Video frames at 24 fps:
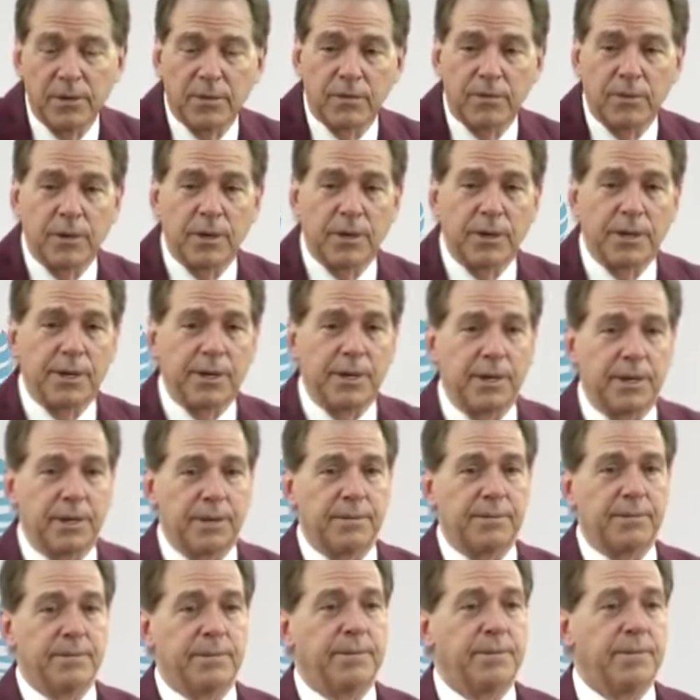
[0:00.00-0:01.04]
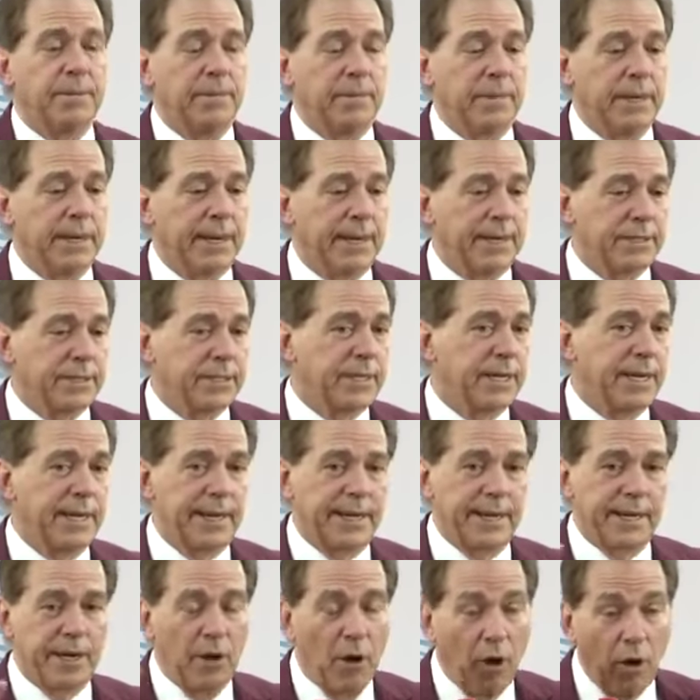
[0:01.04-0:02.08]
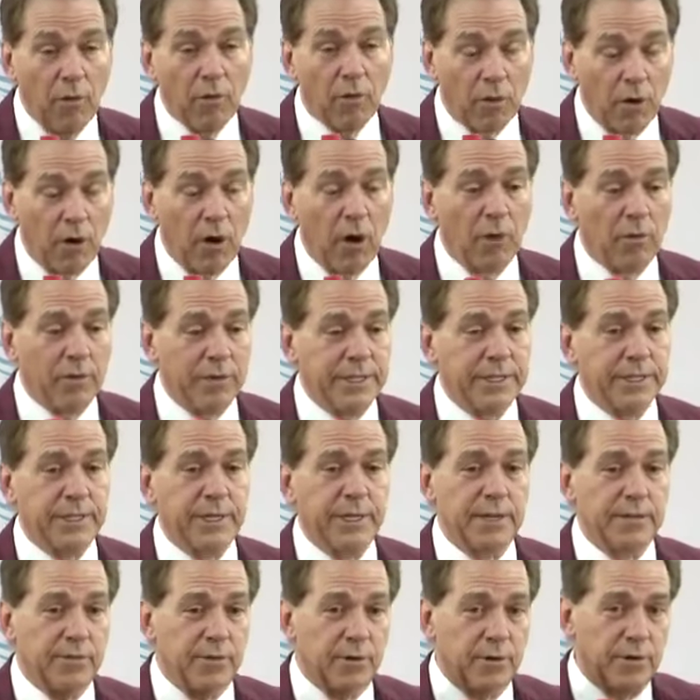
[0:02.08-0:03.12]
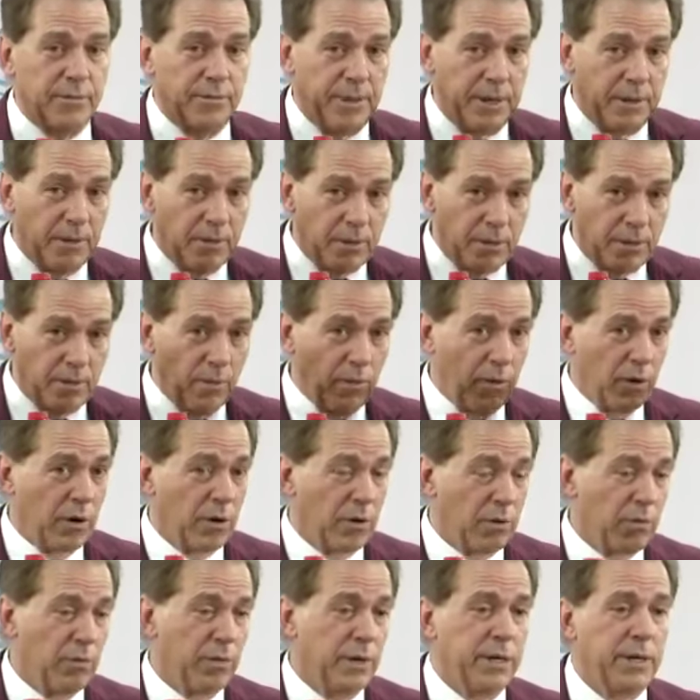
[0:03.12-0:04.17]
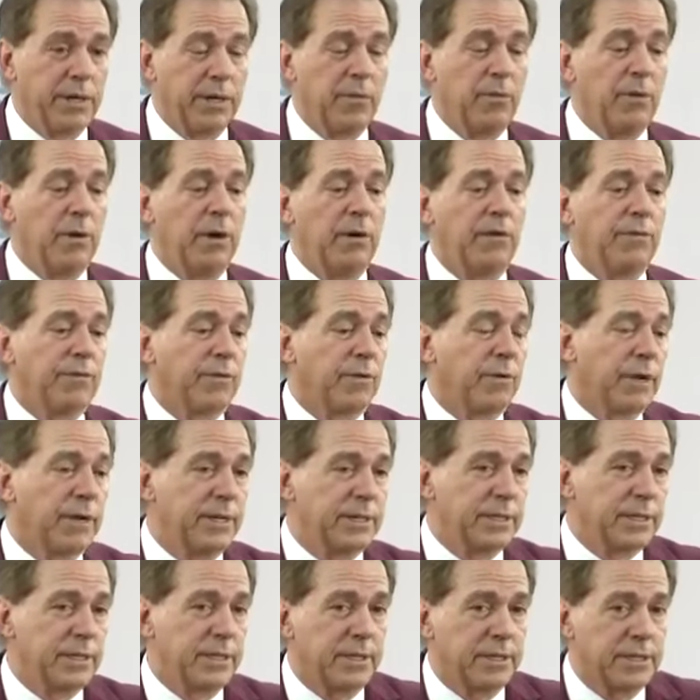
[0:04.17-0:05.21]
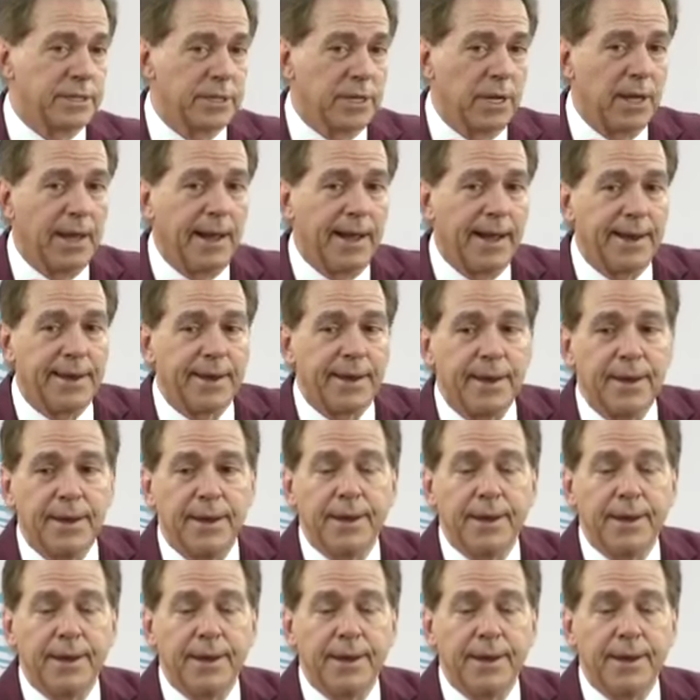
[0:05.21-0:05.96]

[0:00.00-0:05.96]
really a an outstanding overall receiver, but would work really well for us in the slot.